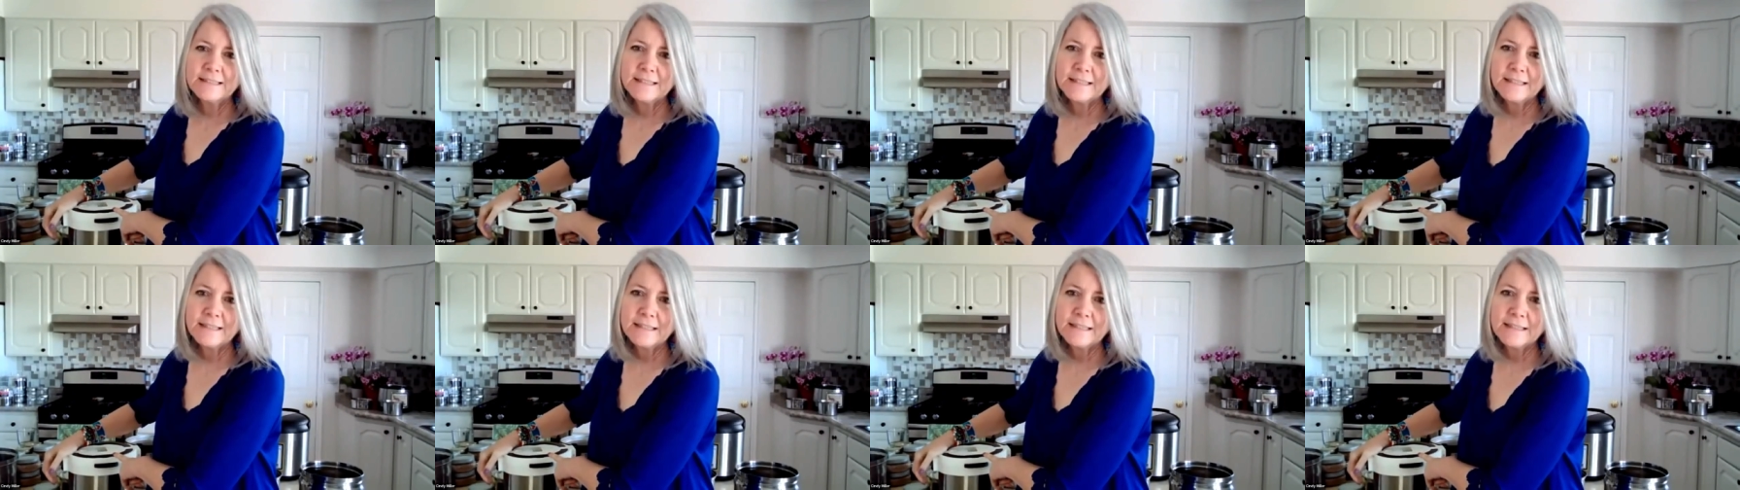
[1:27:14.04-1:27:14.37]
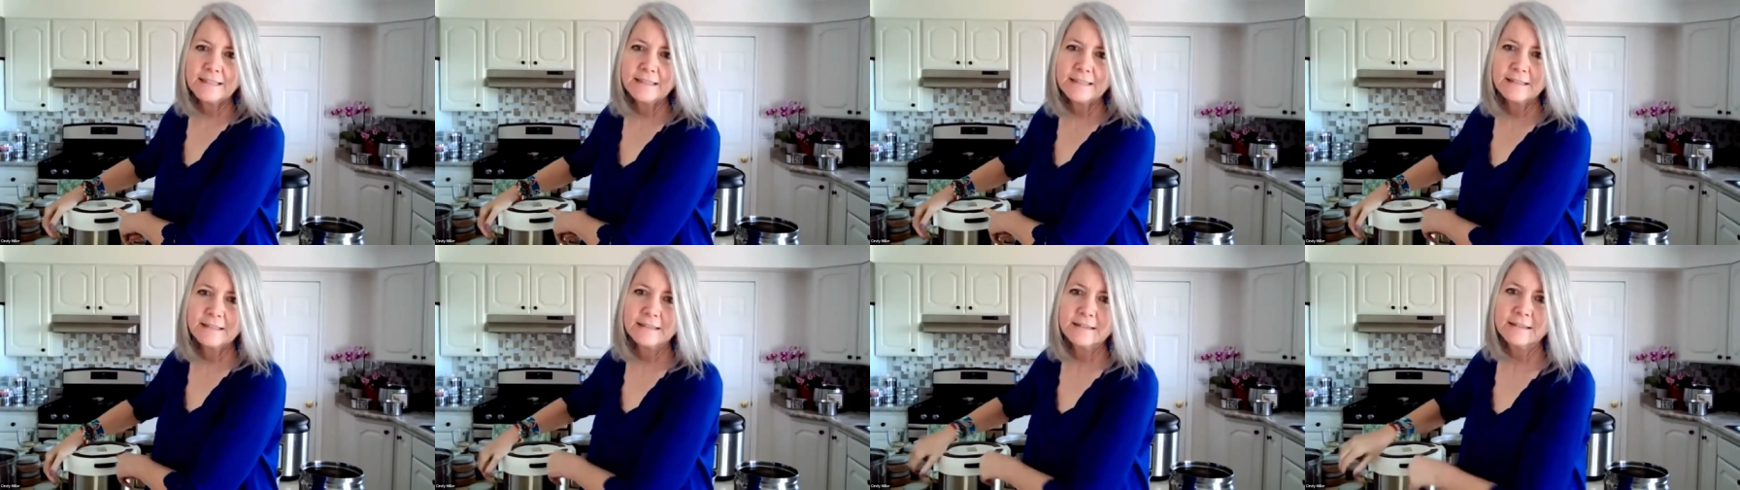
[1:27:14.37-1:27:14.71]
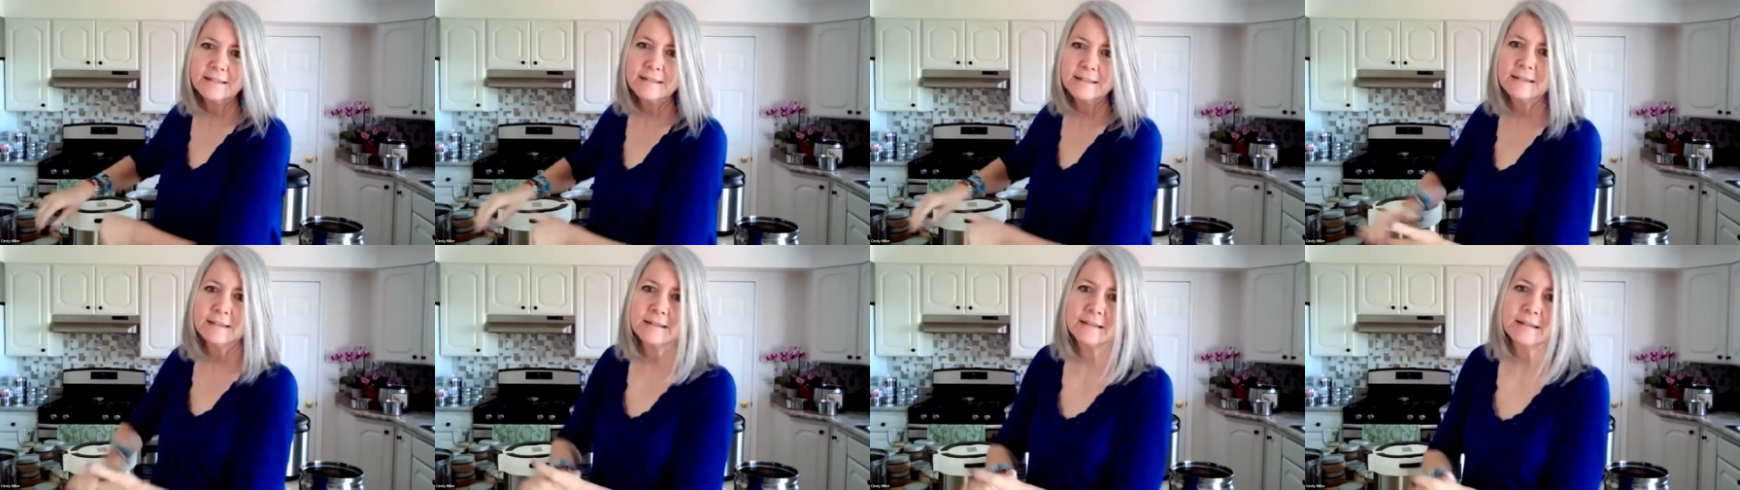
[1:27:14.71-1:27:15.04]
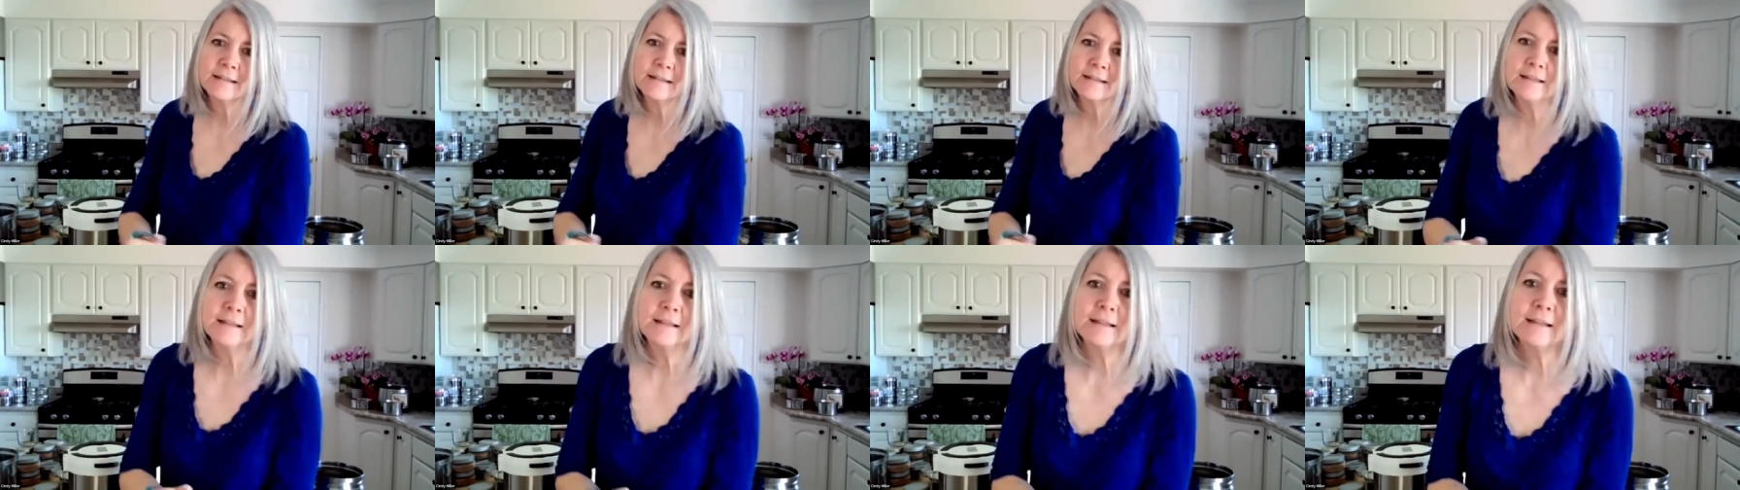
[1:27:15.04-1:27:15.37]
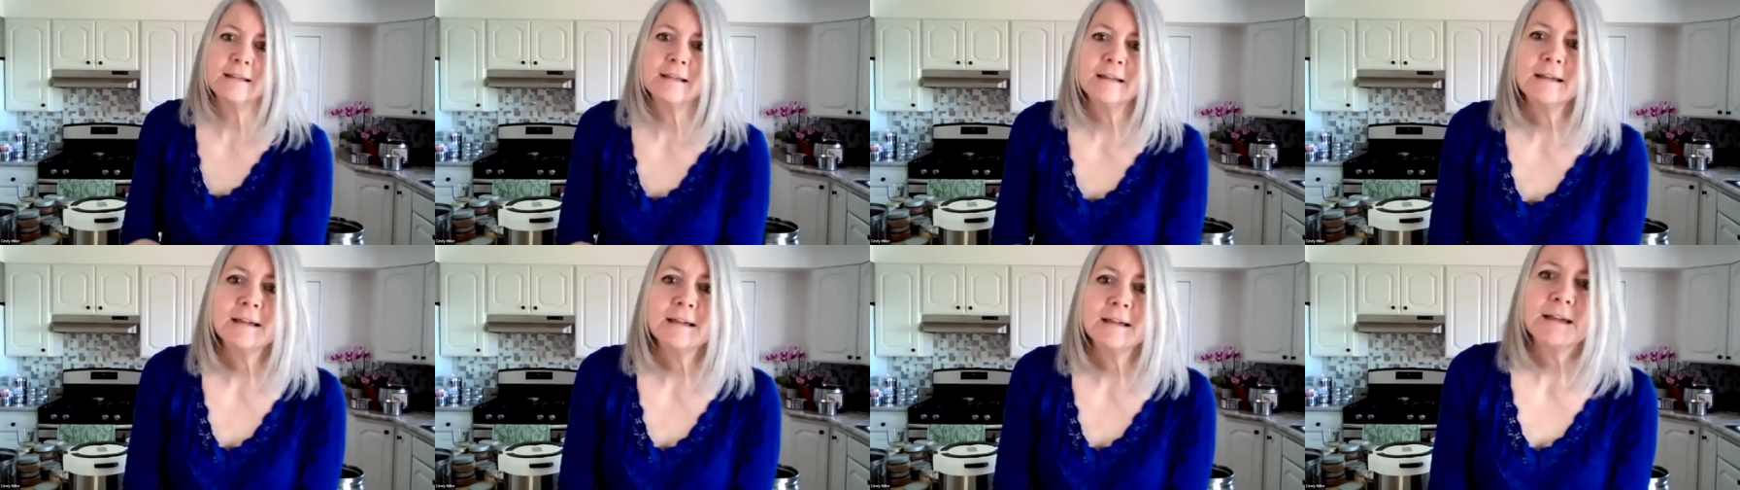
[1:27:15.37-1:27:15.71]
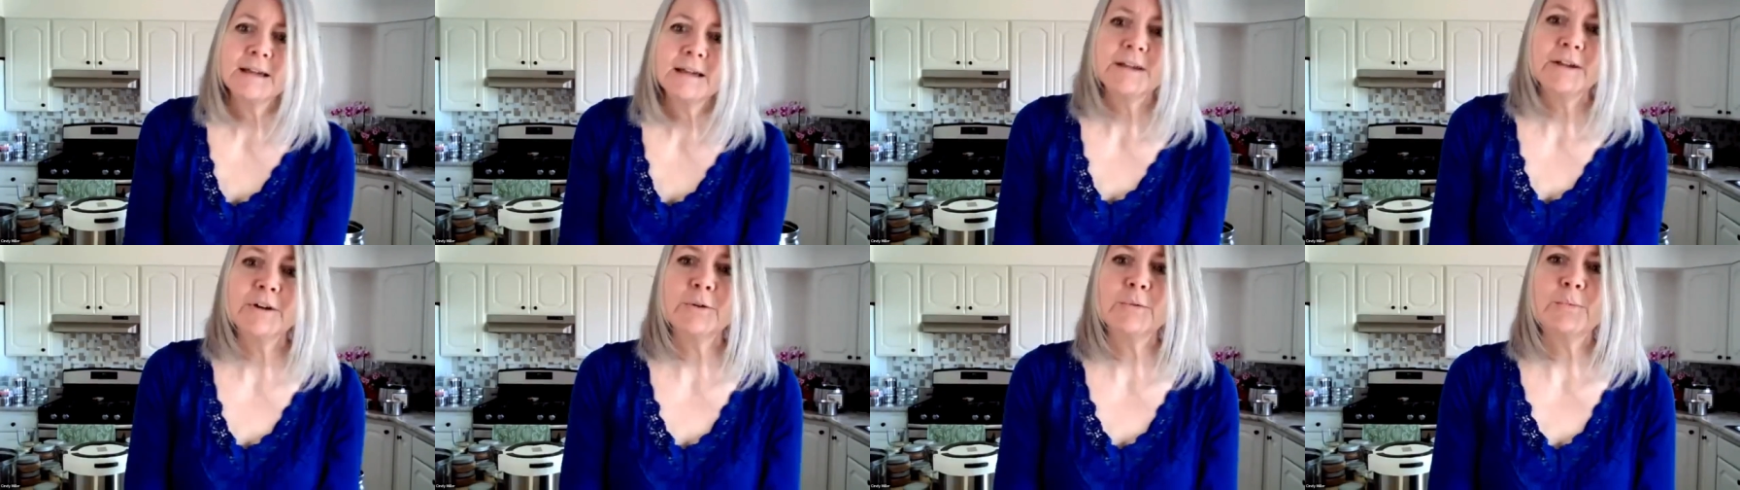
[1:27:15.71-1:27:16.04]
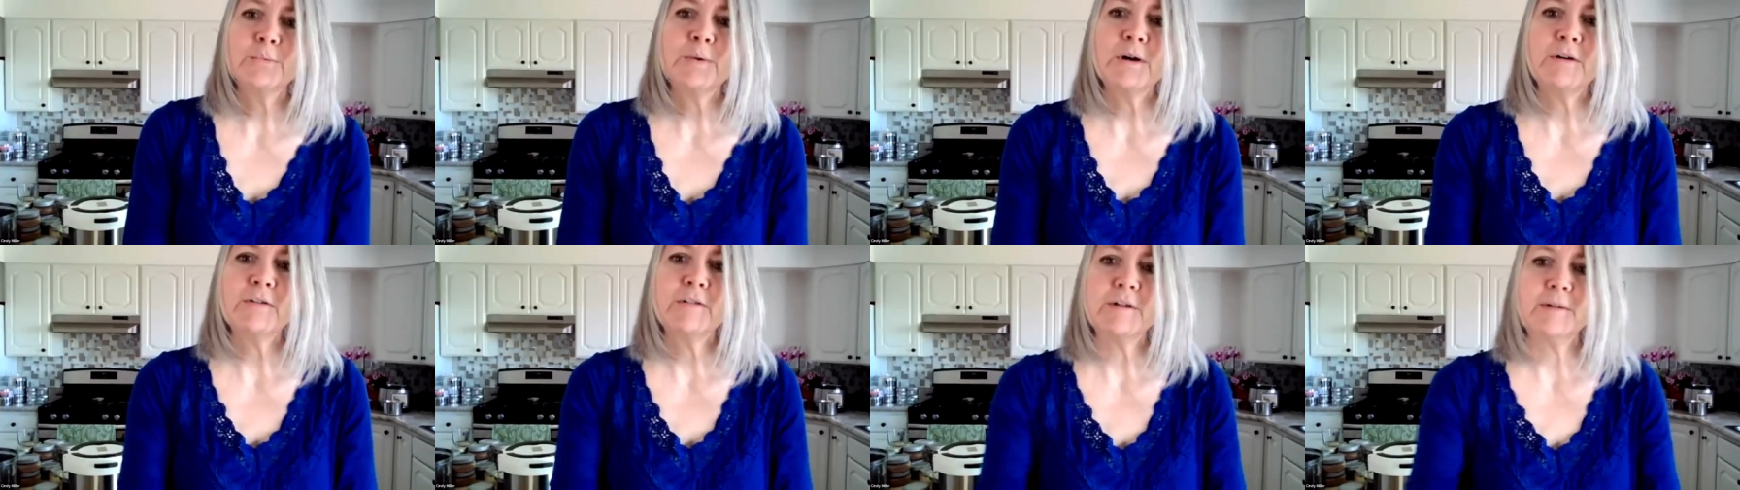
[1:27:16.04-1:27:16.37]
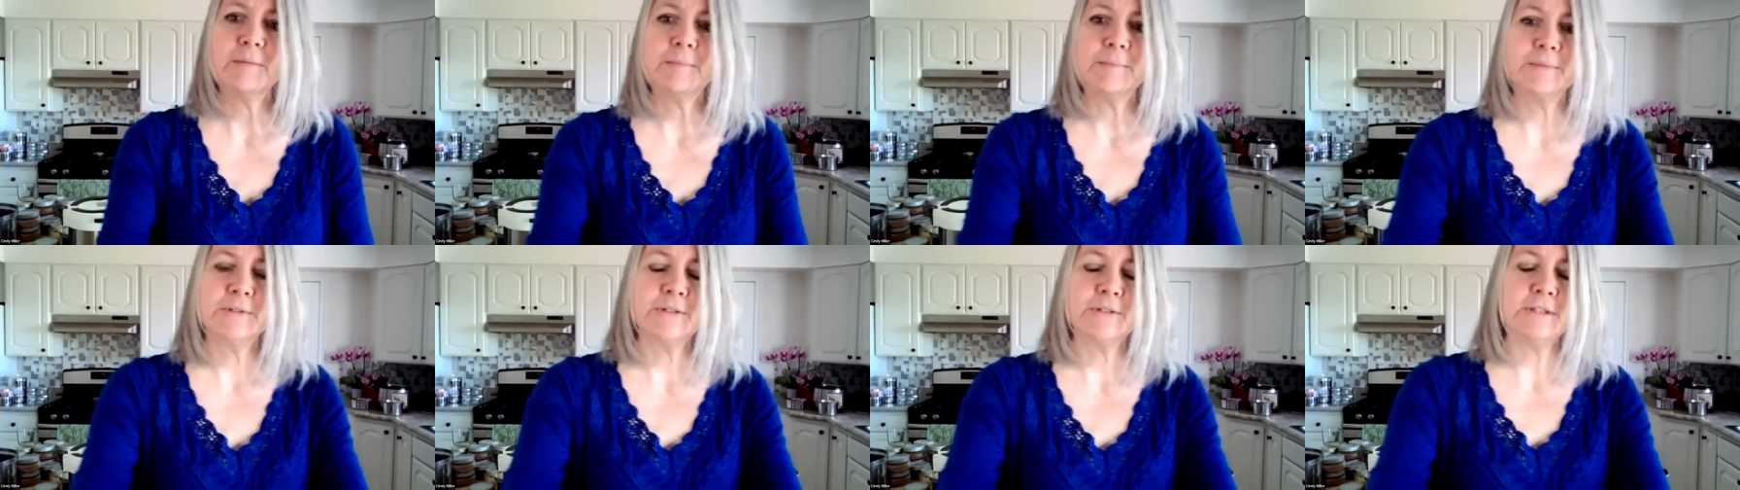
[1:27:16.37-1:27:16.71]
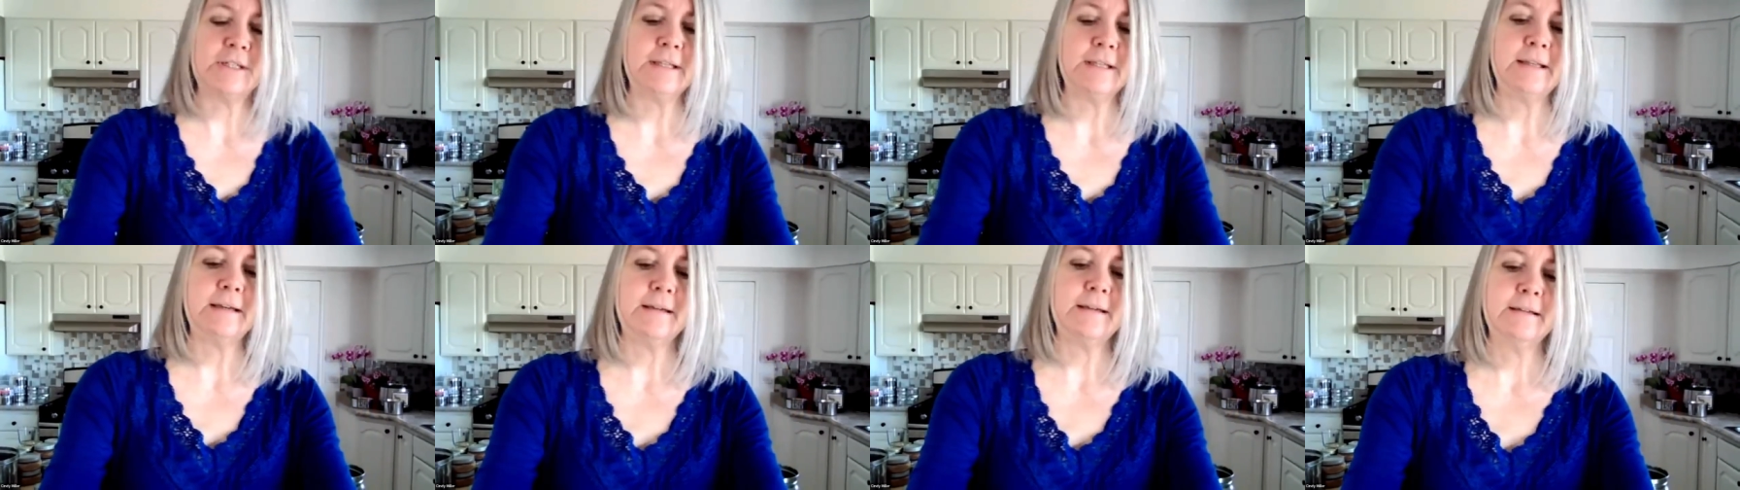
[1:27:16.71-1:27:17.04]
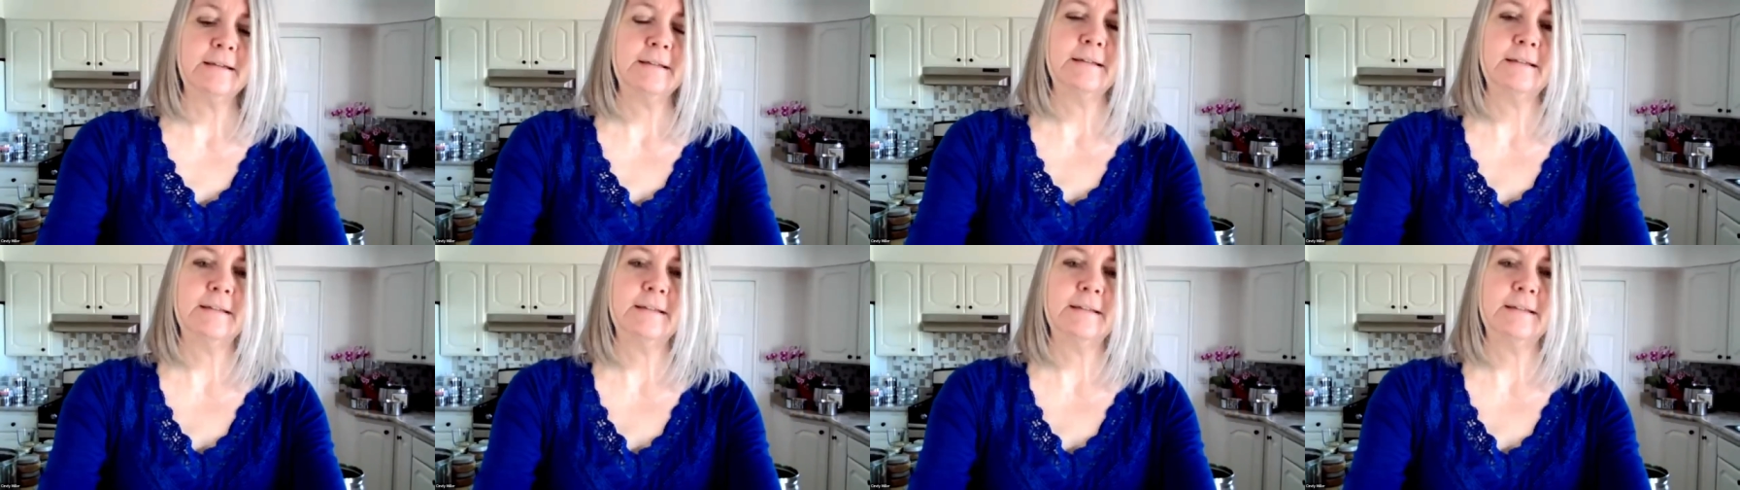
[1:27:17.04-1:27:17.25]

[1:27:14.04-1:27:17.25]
Okay, you're welcome, Shiva.